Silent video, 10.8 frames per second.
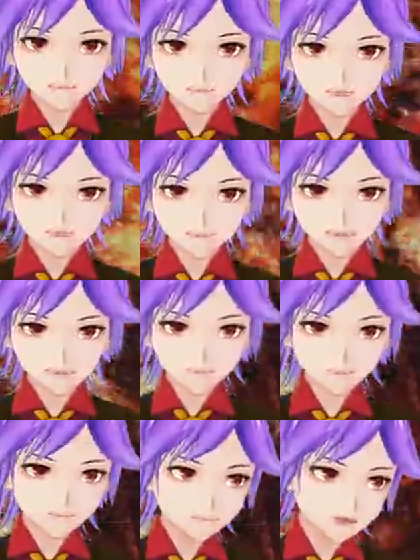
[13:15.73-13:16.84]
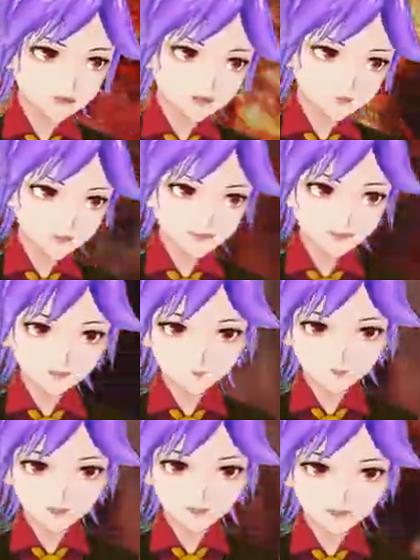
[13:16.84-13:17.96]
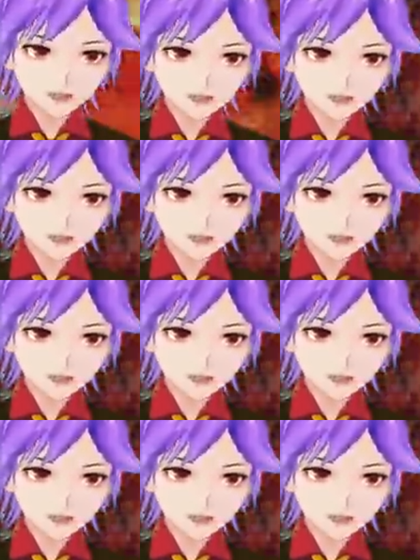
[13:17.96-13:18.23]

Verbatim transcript: mission, you need to kill all the